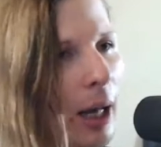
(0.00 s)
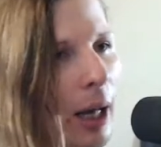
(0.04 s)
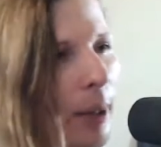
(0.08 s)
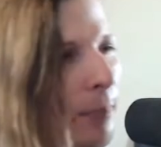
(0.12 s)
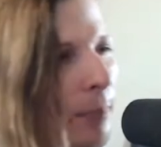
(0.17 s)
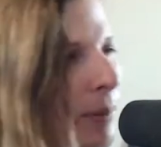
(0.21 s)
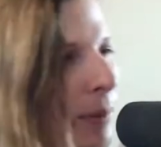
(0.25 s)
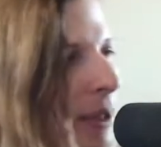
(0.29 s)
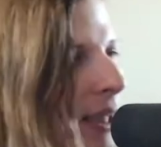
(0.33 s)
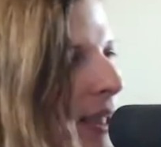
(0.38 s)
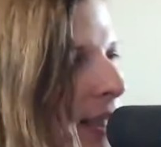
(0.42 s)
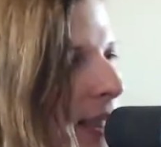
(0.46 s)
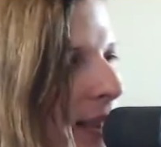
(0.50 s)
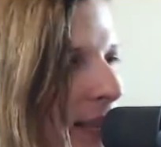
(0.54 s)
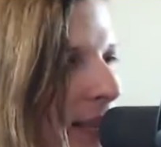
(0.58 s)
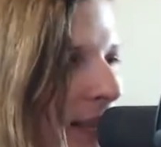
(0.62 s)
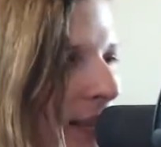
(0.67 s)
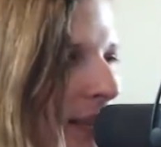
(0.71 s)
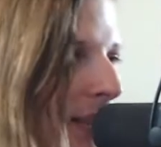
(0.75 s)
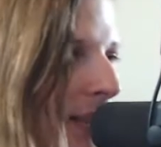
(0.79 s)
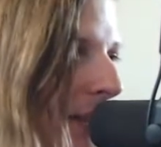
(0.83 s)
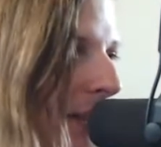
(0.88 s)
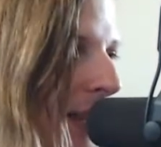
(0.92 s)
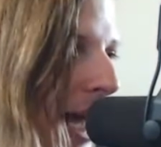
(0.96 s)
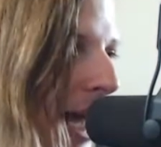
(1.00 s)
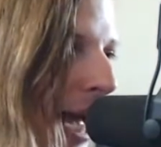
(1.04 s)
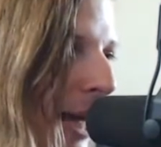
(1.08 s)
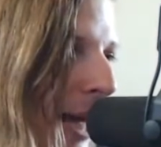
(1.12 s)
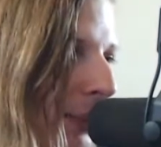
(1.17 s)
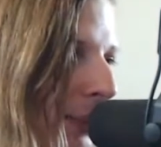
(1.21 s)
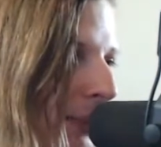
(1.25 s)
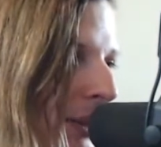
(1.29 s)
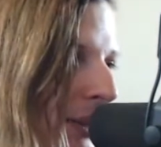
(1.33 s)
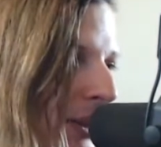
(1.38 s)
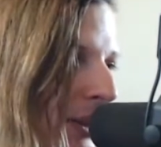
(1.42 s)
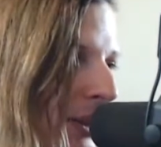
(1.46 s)
because I
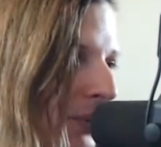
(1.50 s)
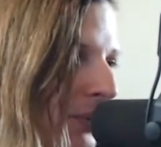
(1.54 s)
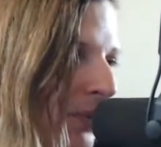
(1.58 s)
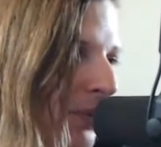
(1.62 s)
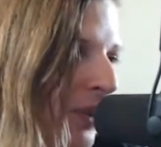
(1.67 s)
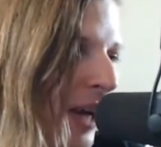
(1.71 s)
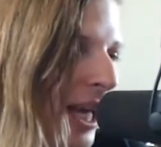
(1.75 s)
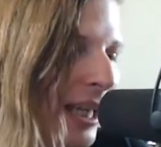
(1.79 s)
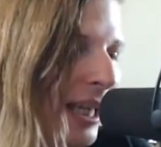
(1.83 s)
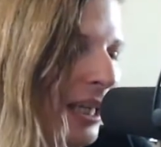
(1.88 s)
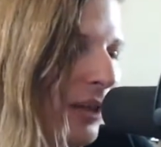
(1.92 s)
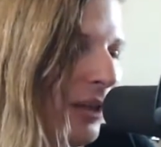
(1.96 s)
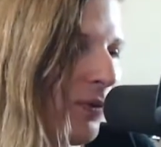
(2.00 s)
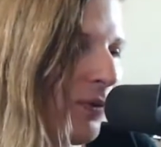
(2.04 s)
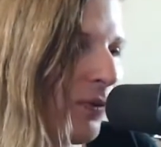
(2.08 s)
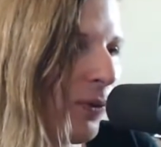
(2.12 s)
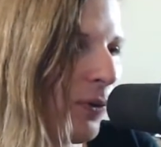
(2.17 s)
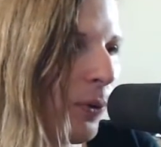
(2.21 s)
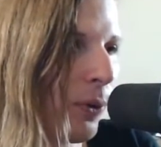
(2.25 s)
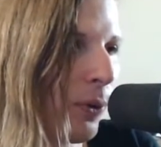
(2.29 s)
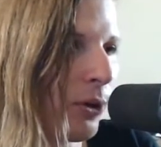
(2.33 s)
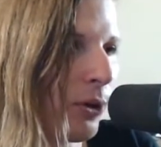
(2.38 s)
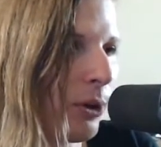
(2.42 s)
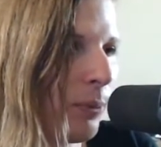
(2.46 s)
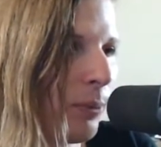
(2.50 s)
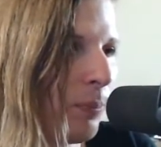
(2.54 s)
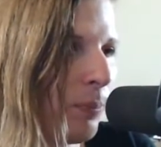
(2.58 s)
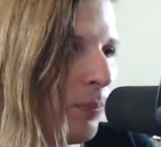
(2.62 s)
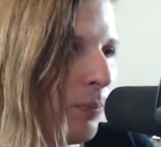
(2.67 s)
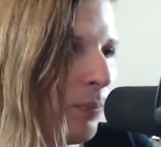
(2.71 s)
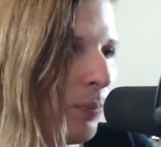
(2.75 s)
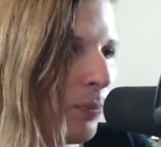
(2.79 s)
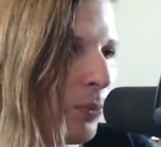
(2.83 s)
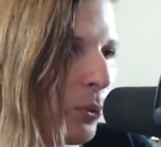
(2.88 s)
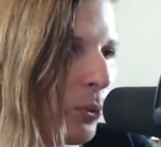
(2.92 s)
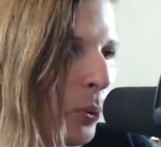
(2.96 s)
was fighting for the
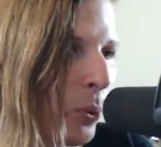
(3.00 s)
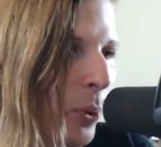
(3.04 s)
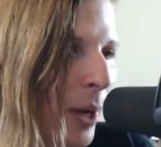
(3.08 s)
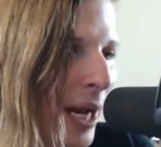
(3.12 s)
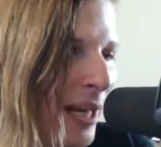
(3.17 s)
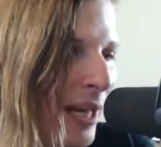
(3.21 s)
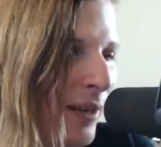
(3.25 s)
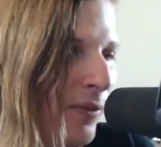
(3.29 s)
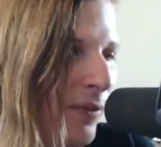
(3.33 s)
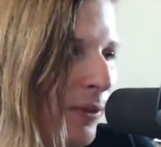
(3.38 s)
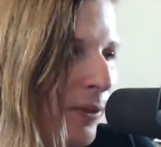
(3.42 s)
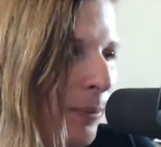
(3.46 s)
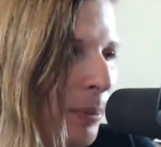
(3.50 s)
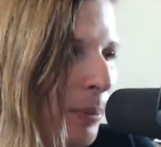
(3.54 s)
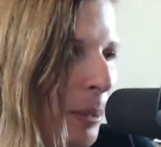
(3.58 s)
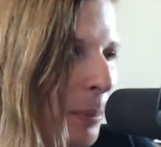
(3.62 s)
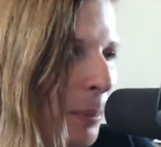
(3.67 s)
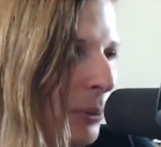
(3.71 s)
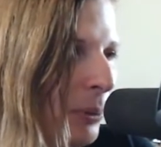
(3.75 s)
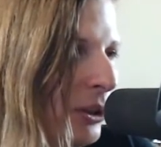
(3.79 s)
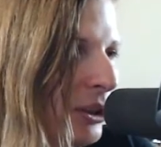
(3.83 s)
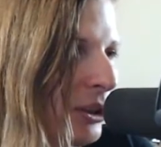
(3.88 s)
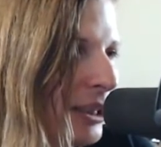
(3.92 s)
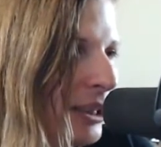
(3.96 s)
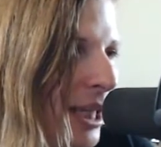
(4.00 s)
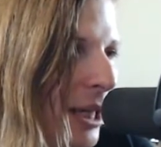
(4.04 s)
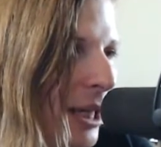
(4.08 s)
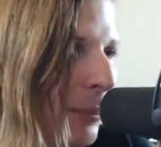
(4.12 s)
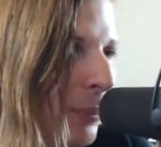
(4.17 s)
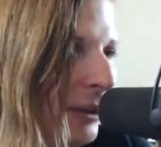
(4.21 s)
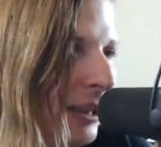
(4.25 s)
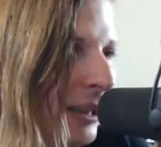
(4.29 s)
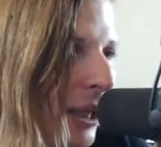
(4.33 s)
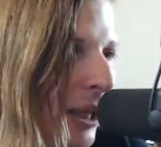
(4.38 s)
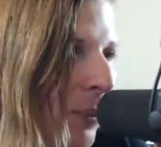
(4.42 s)
right for people to say what they